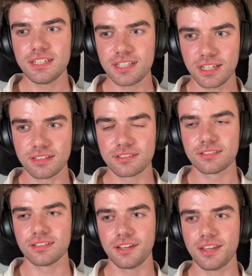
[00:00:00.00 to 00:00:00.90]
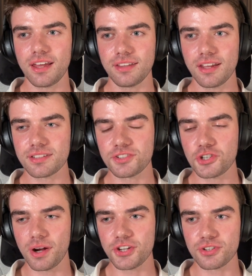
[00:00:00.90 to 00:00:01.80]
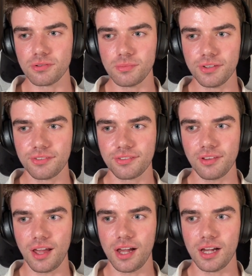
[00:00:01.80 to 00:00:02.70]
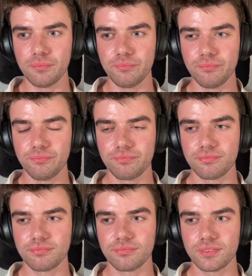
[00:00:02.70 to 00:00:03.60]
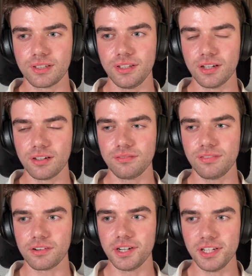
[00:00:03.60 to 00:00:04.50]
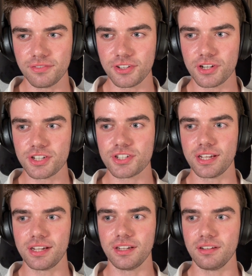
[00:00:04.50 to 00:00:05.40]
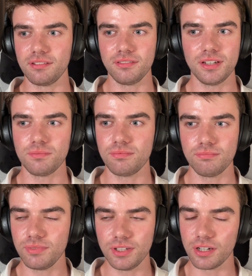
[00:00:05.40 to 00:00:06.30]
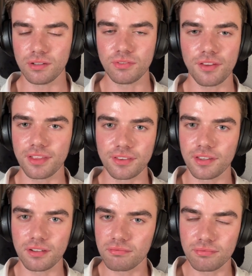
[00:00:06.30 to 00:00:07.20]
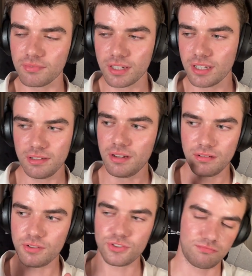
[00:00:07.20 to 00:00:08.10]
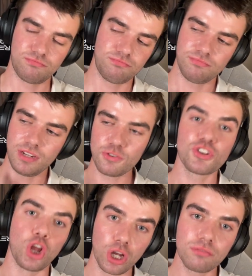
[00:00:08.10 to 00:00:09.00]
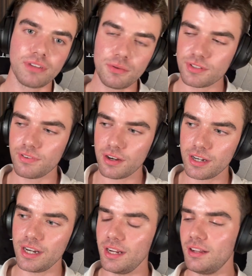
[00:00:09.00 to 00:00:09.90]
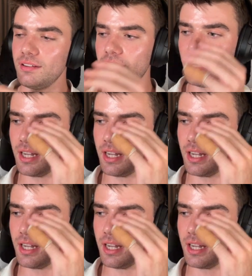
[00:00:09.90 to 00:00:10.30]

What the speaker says: It did. And that situation was, very individualistic and, nothing that it was a lot. It was very